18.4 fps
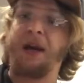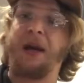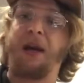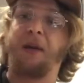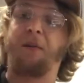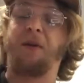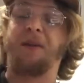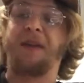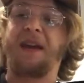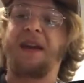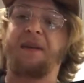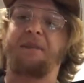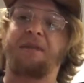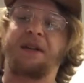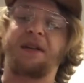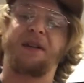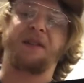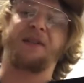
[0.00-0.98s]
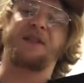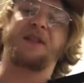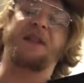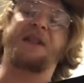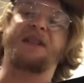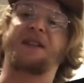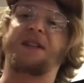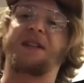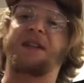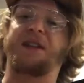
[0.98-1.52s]
And what that means
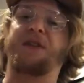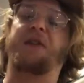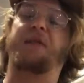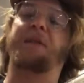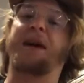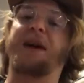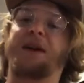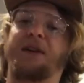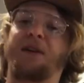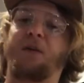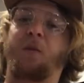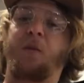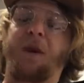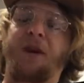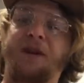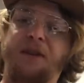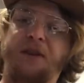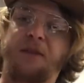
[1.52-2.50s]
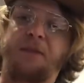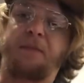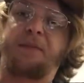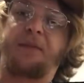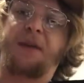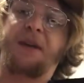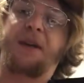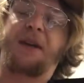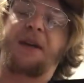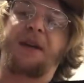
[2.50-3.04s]
is that no matter where you
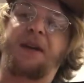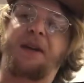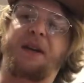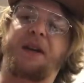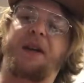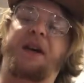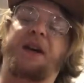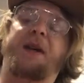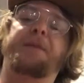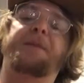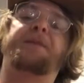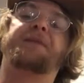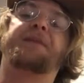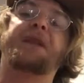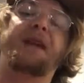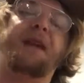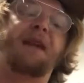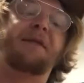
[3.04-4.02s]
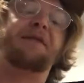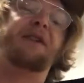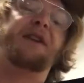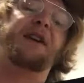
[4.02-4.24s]
play, if